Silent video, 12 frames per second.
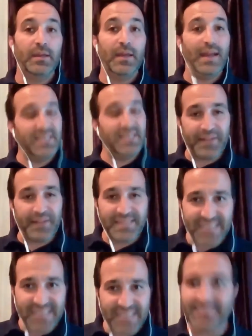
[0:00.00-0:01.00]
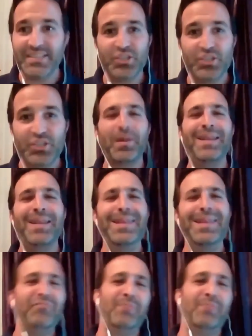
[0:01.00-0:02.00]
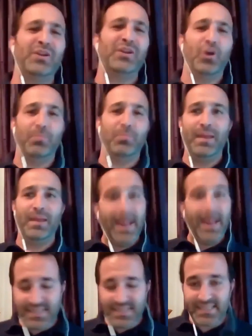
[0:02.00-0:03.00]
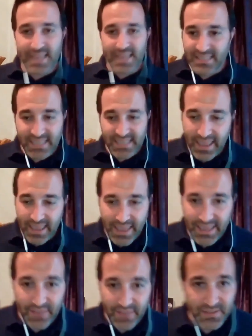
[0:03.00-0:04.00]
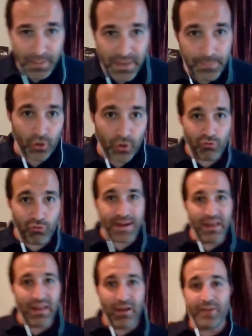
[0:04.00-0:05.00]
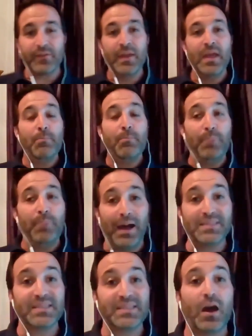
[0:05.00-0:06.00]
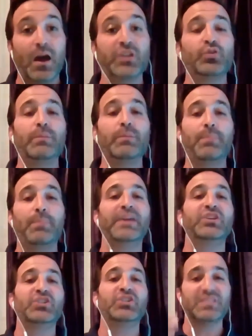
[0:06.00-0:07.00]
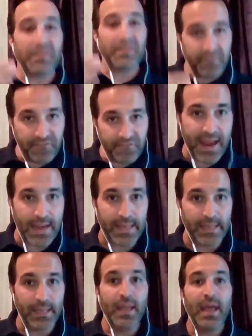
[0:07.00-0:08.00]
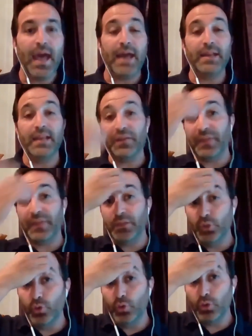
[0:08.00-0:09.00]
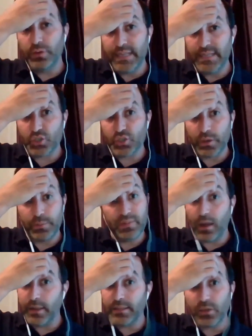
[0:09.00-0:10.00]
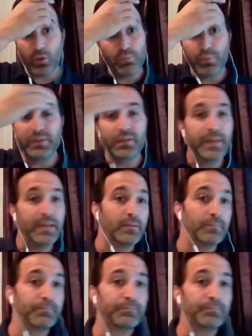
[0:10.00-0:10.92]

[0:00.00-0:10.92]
And it's a fantastic job. I love my job. And it's it's it gives people a great life. But I treat my patients fairly. And if they do not need the treatment, I don't bring them in.